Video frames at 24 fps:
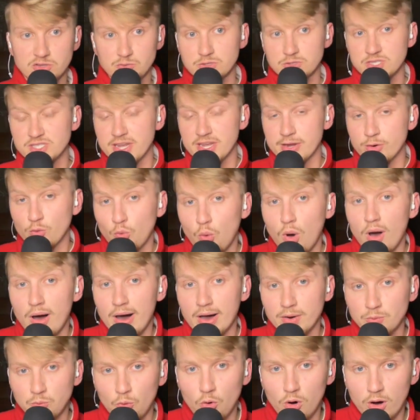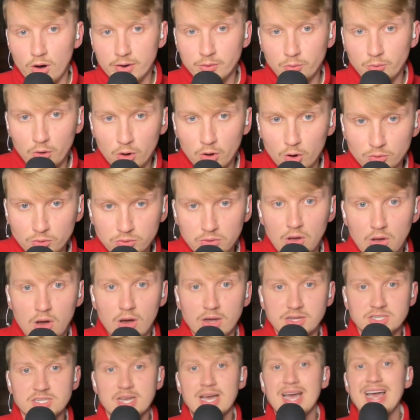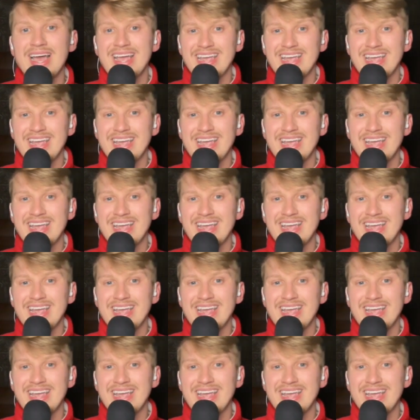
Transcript: which is a quad one road loss.